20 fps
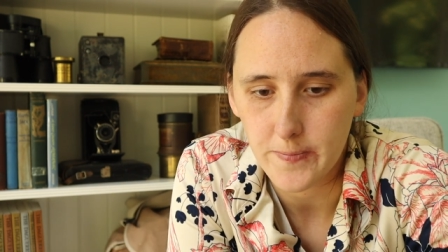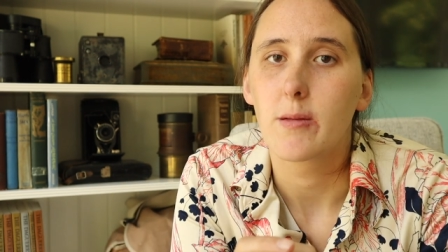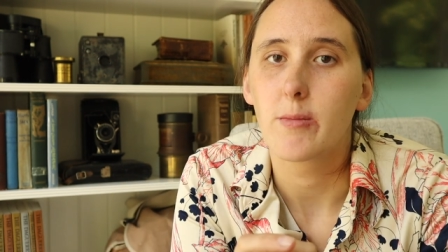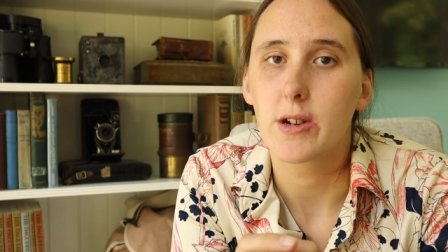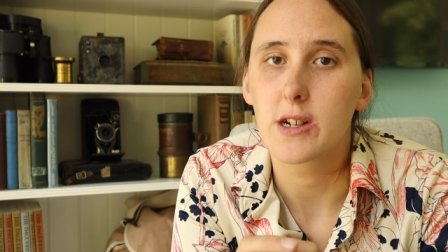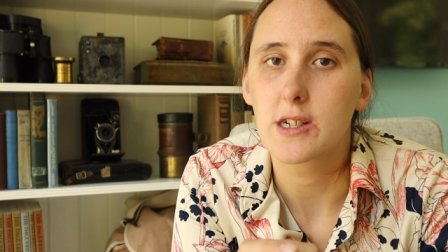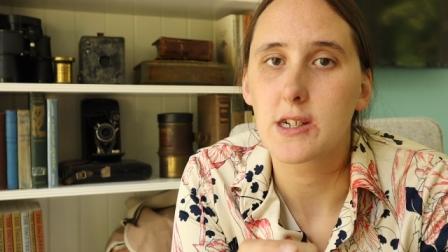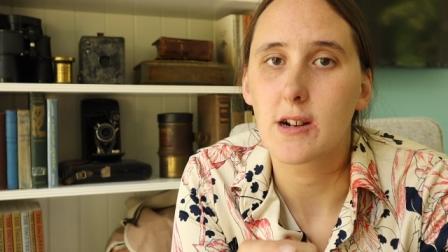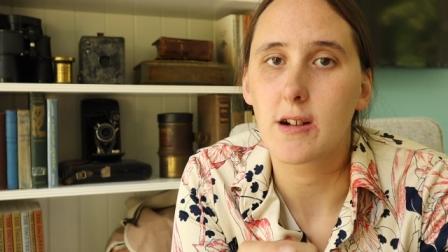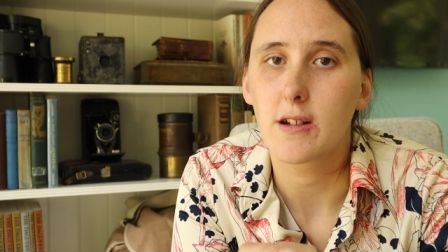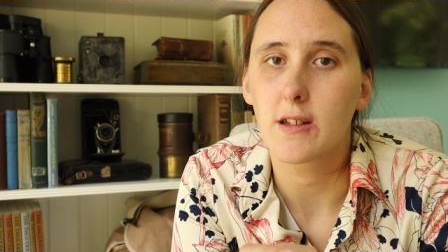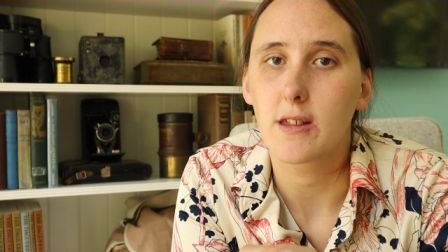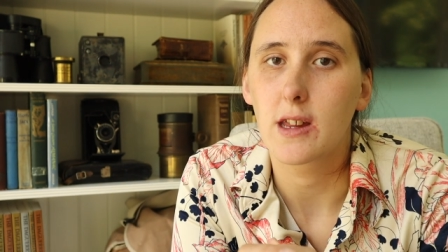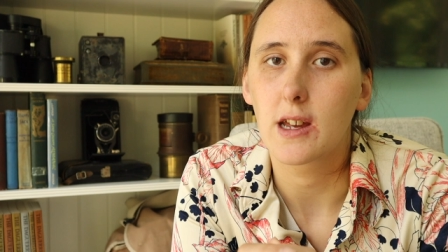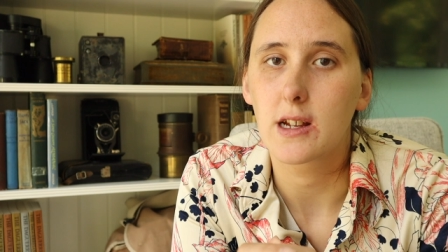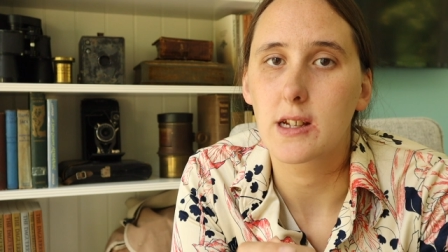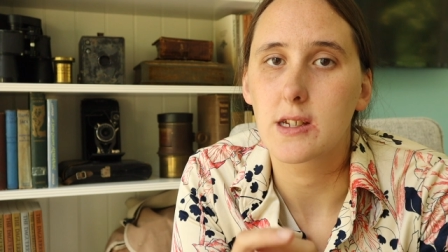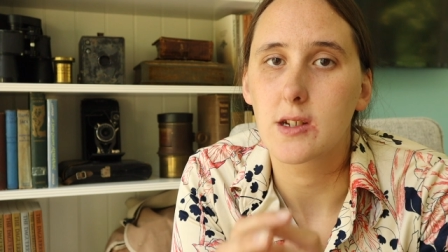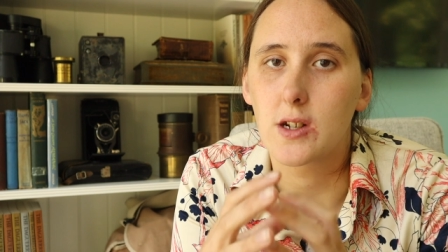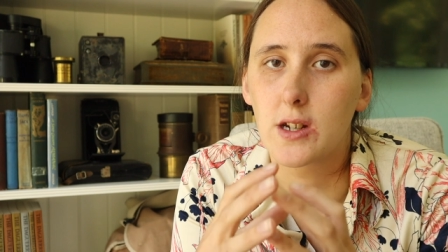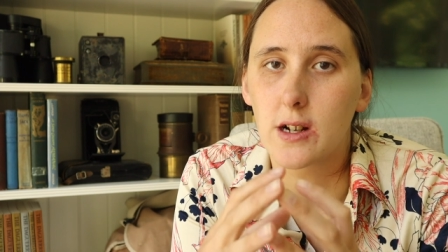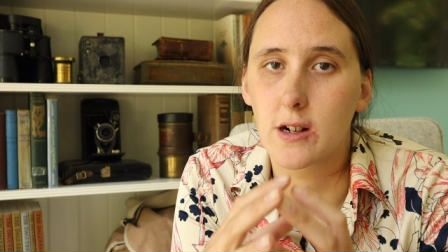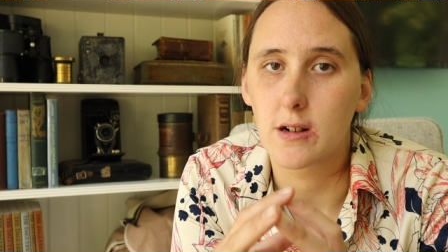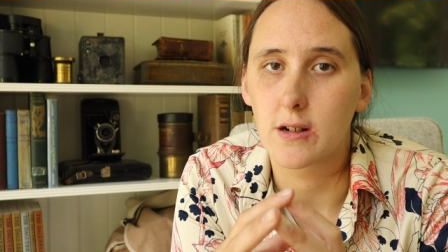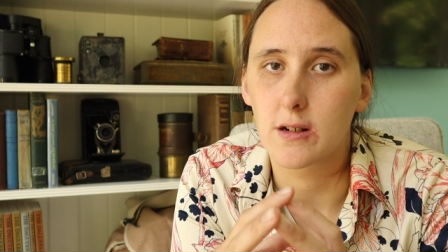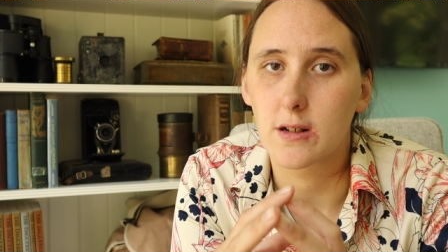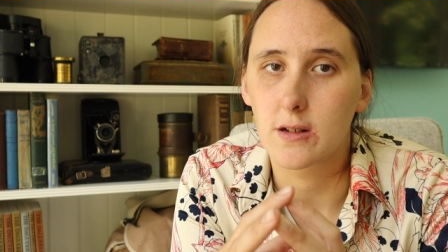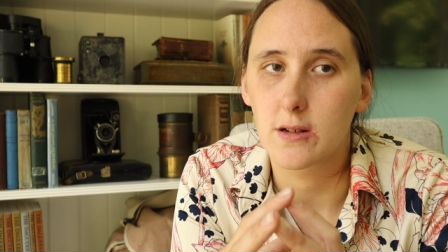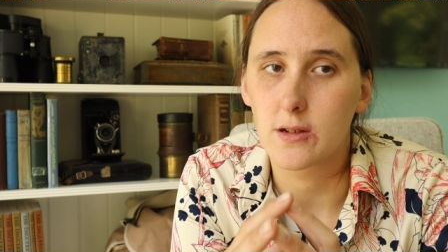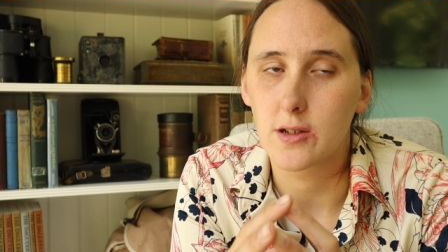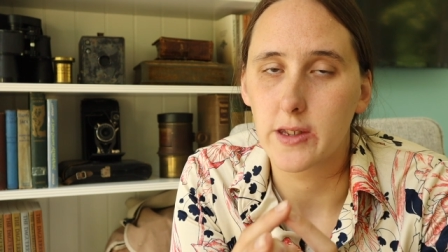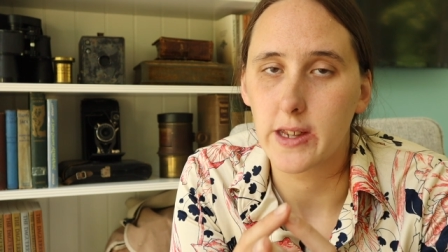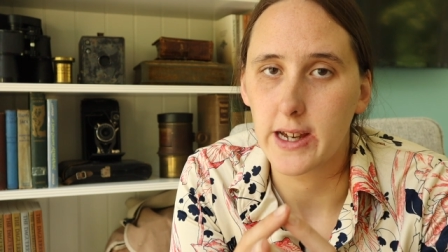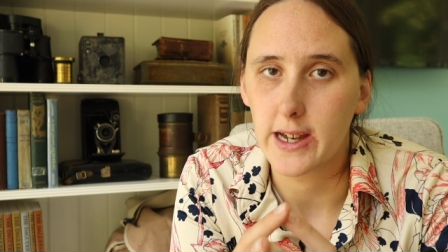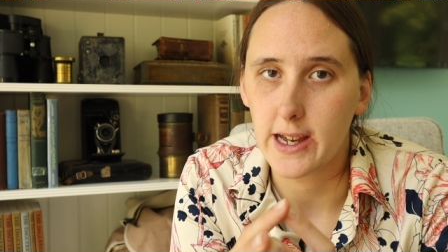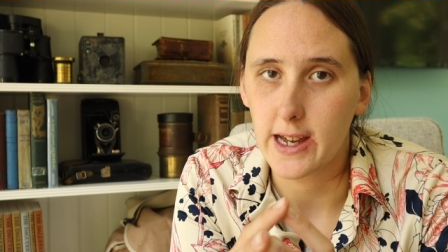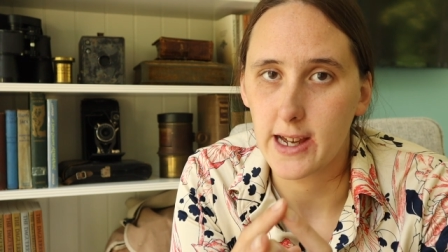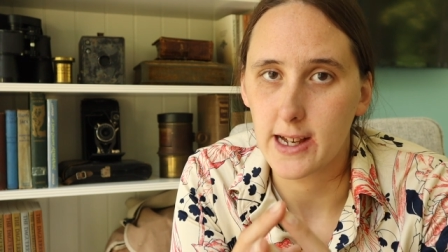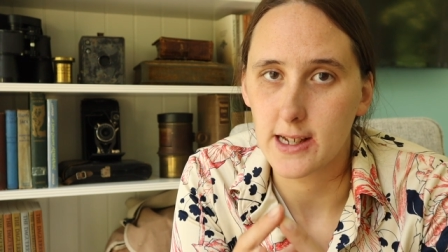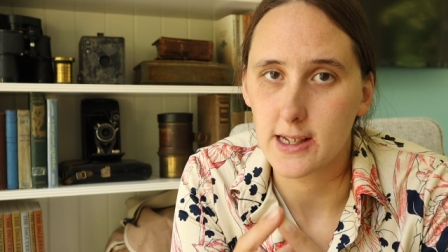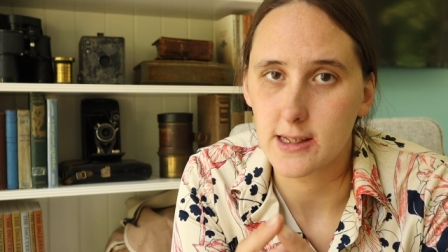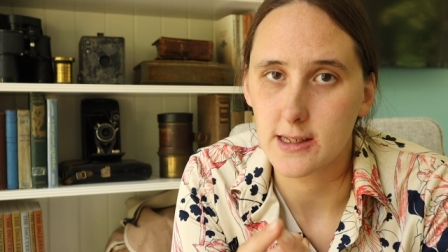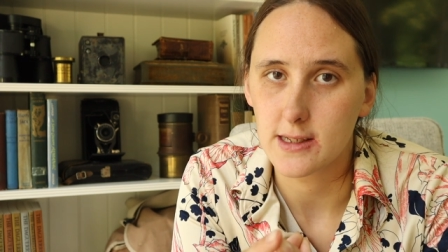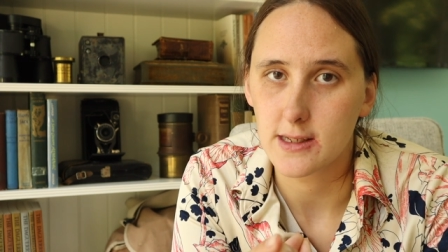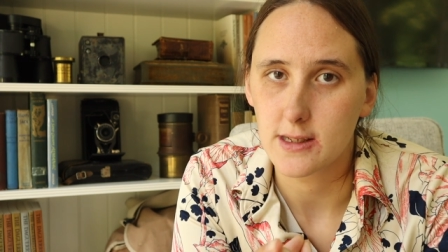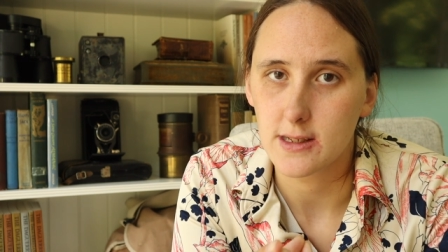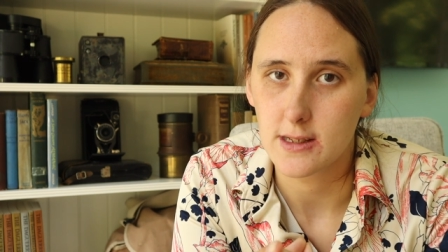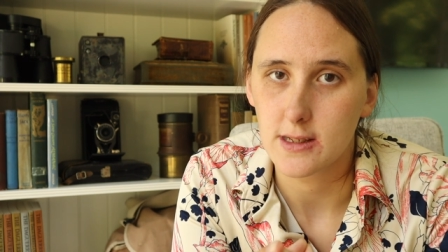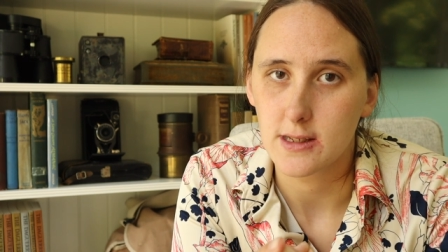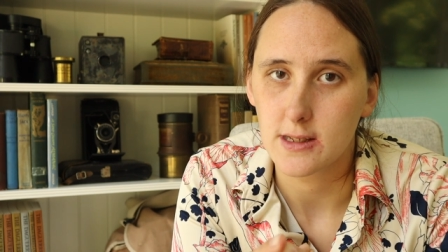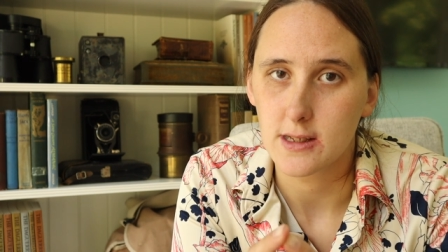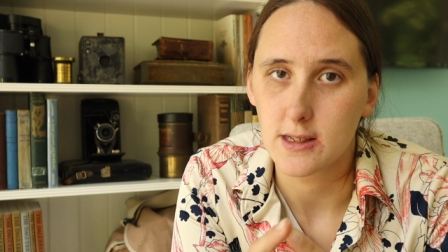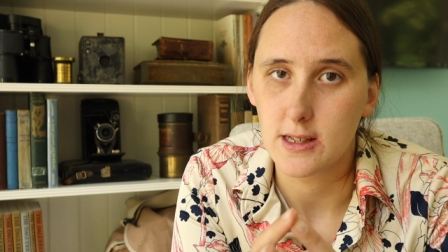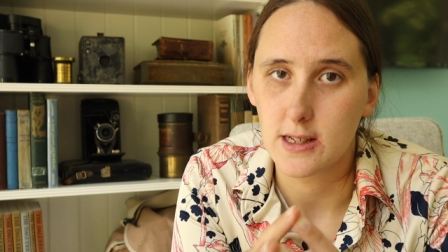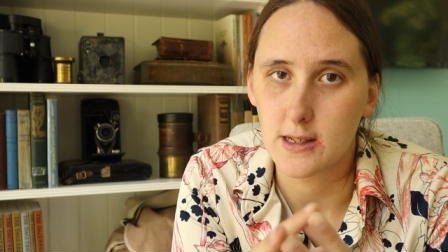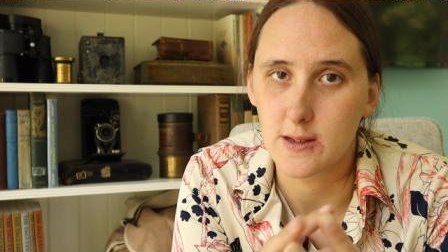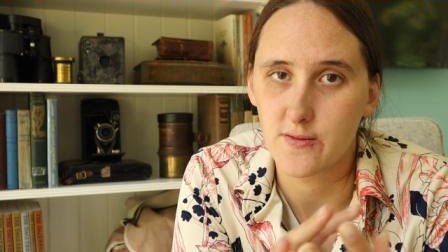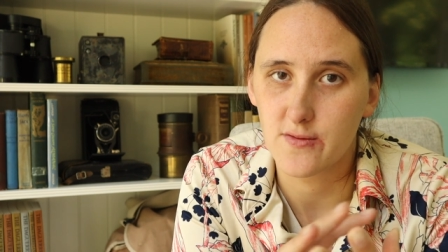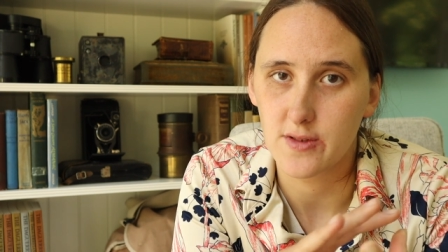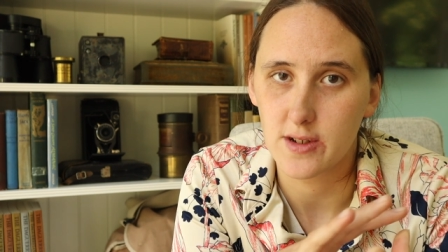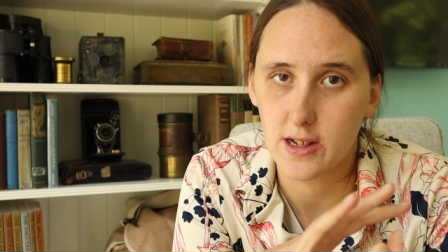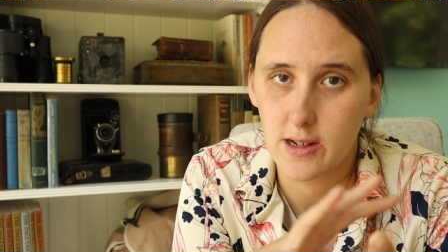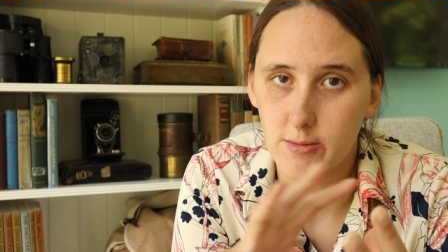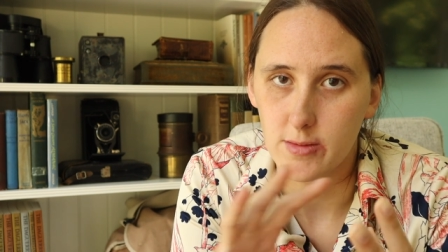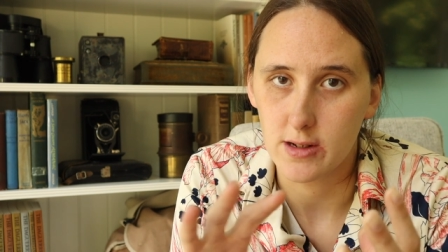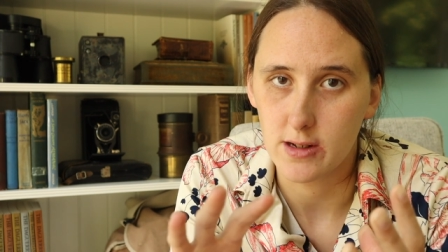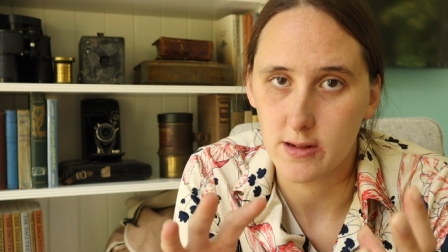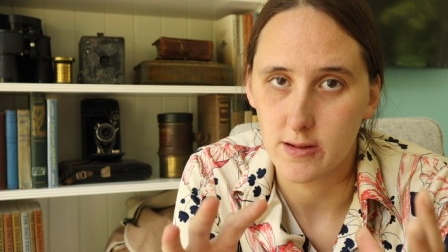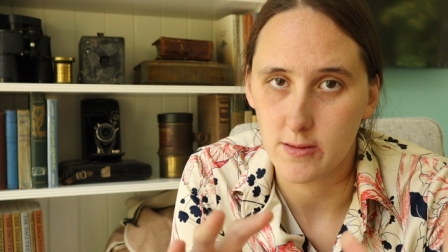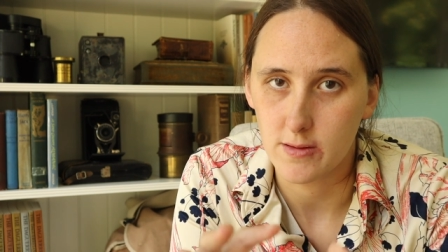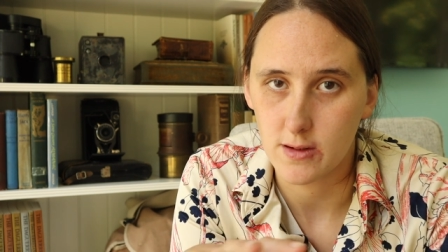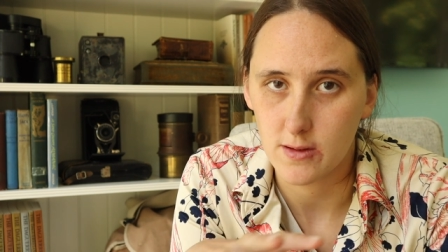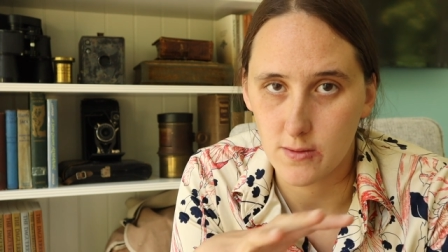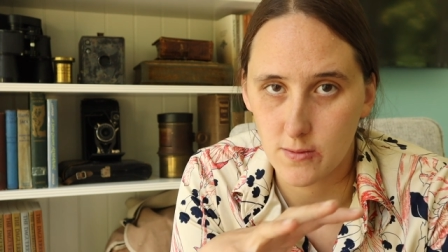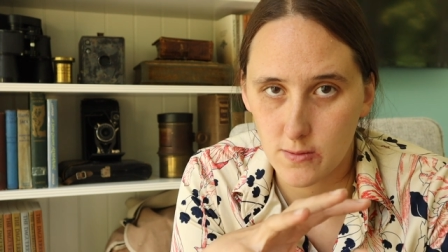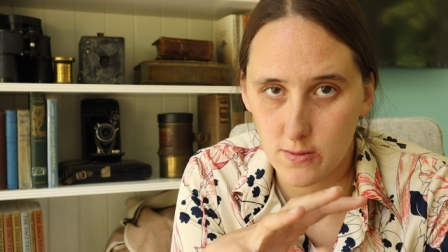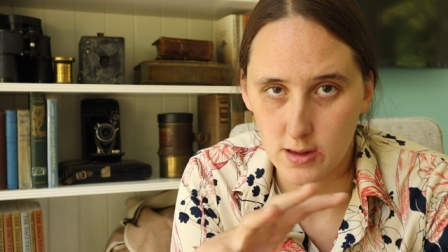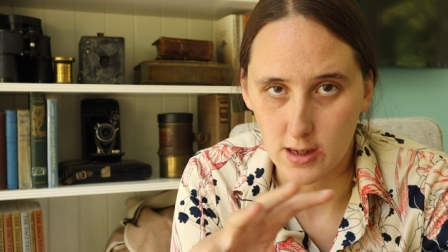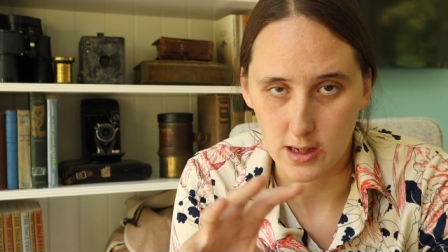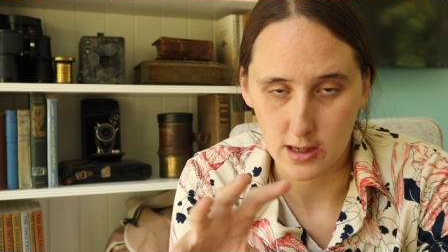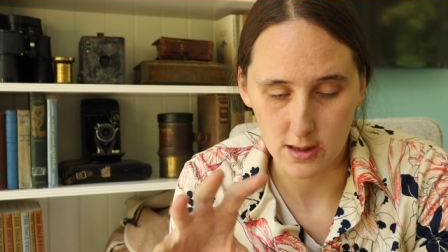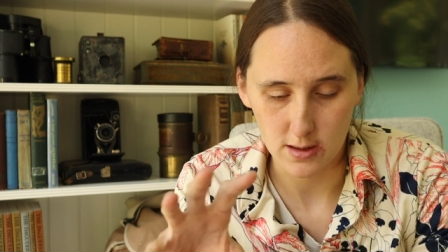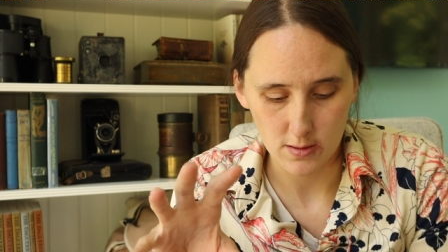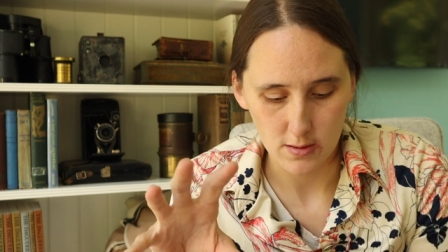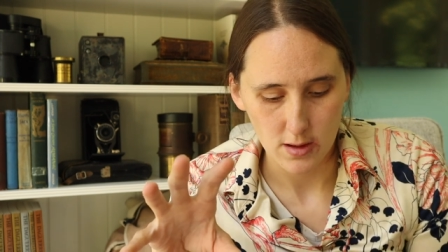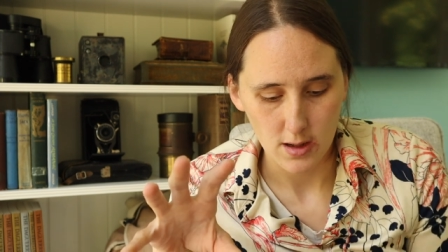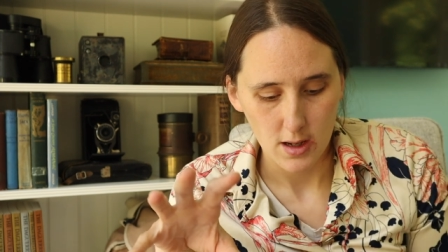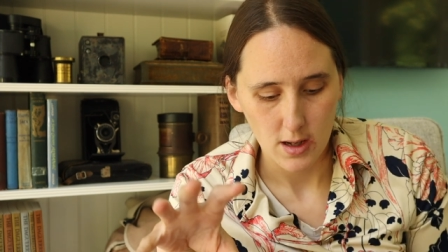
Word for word: I'm going to share a link to an article that has this phenomenon, like